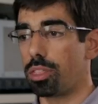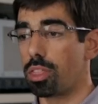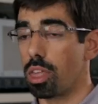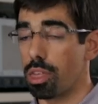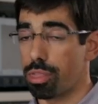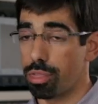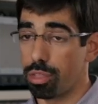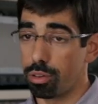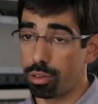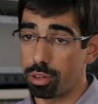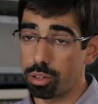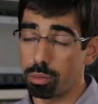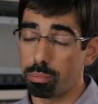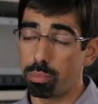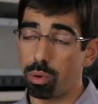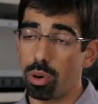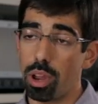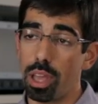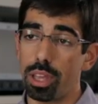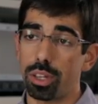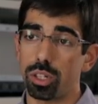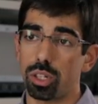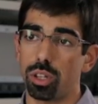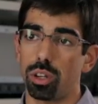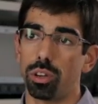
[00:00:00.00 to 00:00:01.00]
And the third
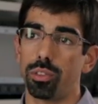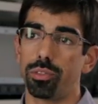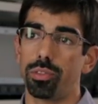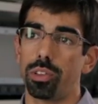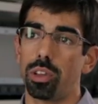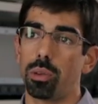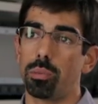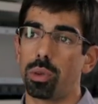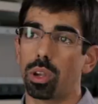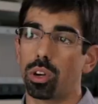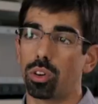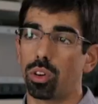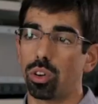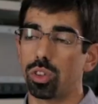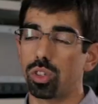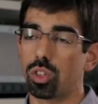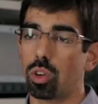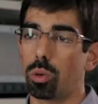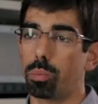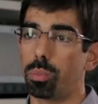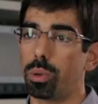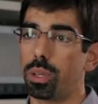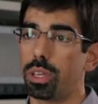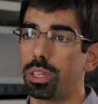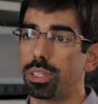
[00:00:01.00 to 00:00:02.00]
branch of uh,
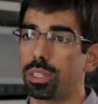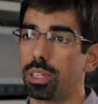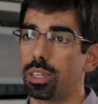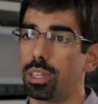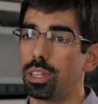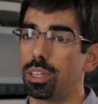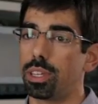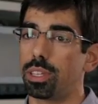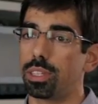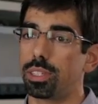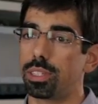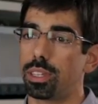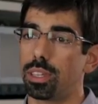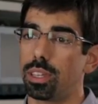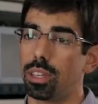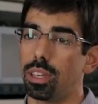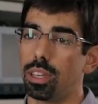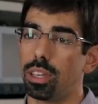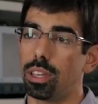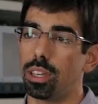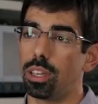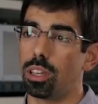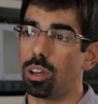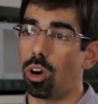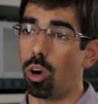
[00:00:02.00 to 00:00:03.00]
microscopies is
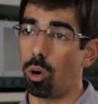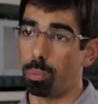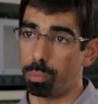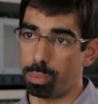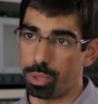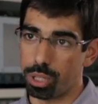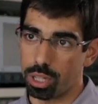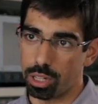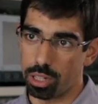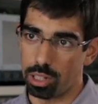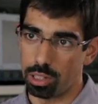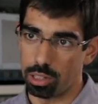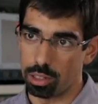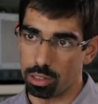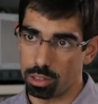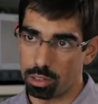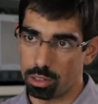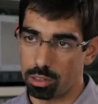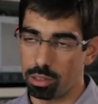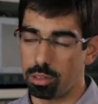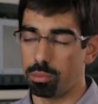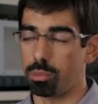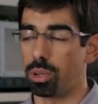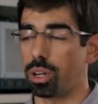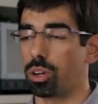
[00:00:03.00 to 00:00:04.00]
uh, optical
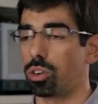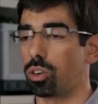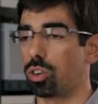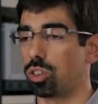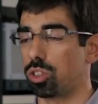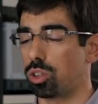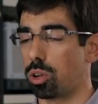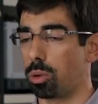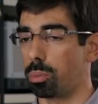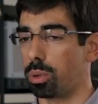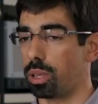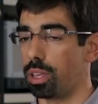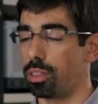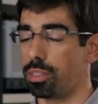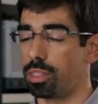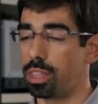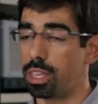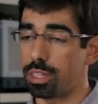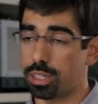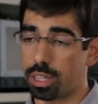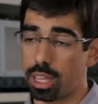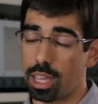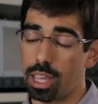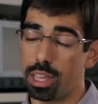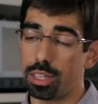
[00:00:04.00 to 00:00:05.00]
microscopy. In
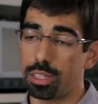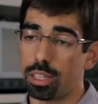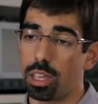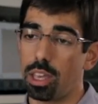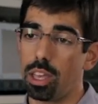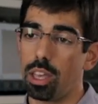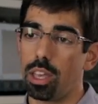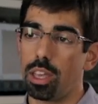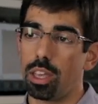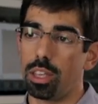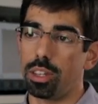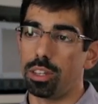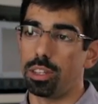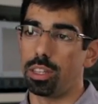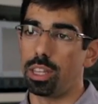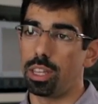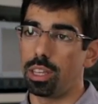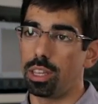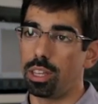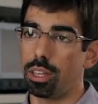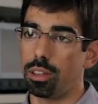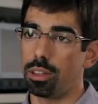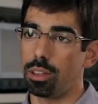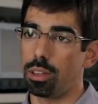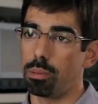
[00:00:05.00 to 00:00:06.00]
this case,
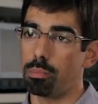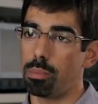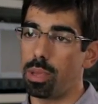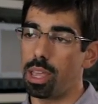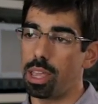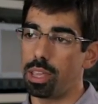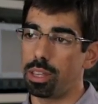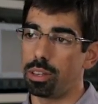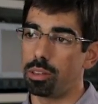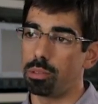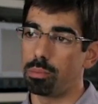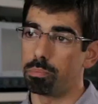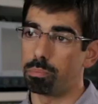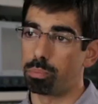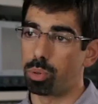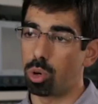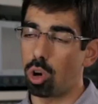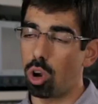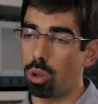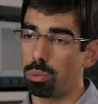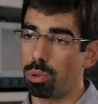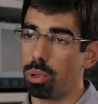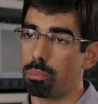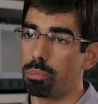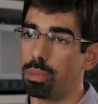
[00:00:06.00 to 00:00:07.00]
the main
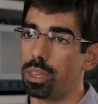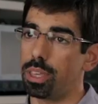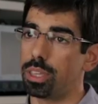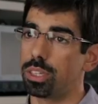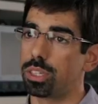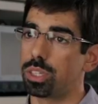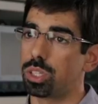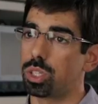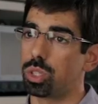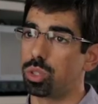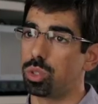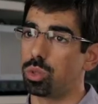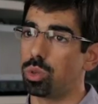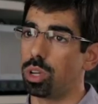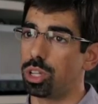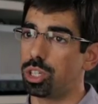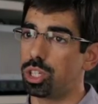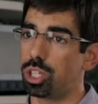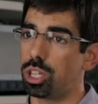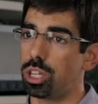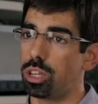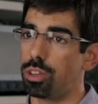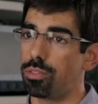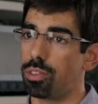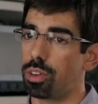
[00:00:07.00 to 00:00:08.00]
problem is to
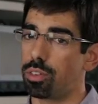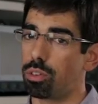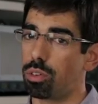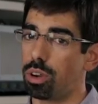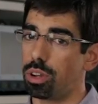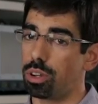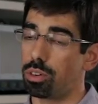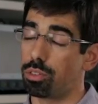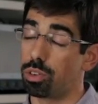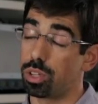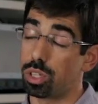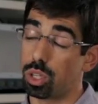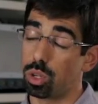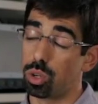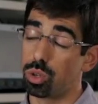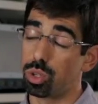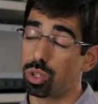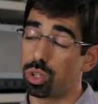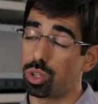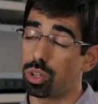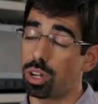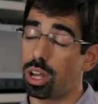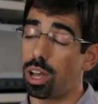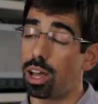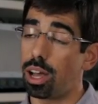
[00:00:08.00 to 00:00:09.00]
achieve a
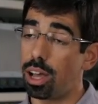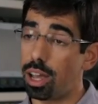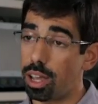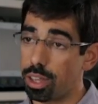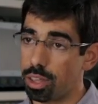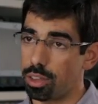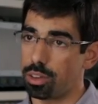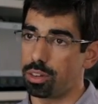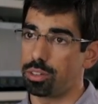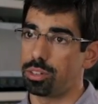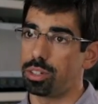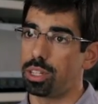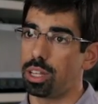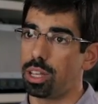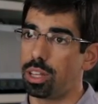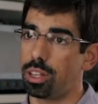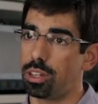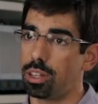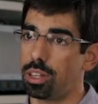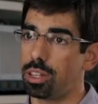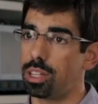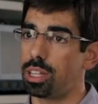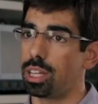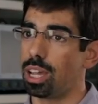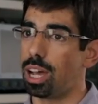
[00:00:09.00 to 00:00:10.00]
resolution higher
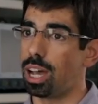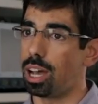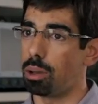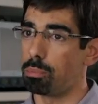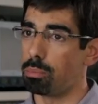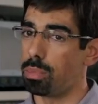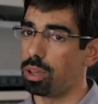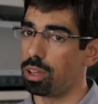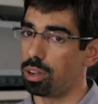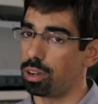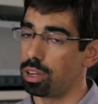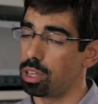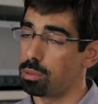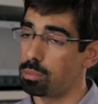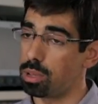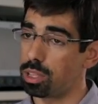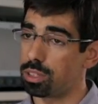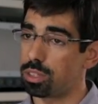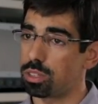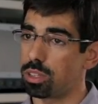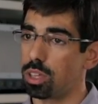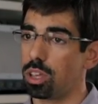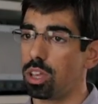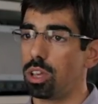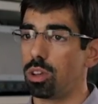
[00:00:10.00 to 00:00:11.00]
than the Abbe
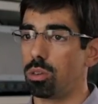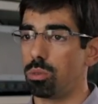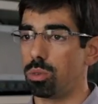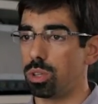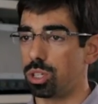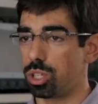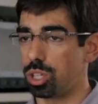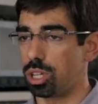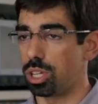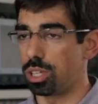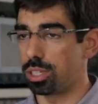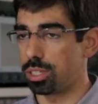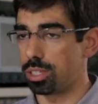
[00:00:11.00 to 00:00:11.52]
limits, which